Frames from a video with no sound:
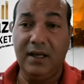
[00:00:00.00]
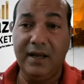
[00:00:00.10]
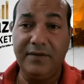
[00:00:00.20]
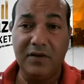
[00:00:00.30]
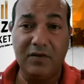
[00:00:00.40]

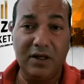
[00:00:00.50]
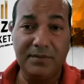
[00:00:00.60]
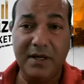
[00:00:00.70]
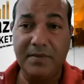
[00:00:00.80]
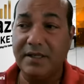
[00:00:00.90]
If you
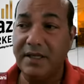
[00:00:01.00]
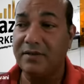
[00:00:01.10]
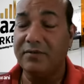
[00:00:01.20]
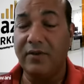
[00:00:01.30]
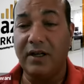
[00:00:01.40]
want PPC
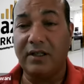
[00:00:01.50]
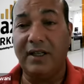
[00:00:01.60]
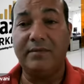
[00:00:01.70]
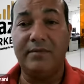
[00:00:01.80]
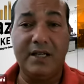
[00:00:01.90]
to work
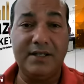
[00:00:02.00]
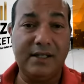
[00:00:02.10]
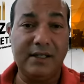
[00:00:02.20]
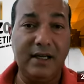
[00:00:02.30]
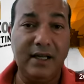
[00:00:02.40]
like magic,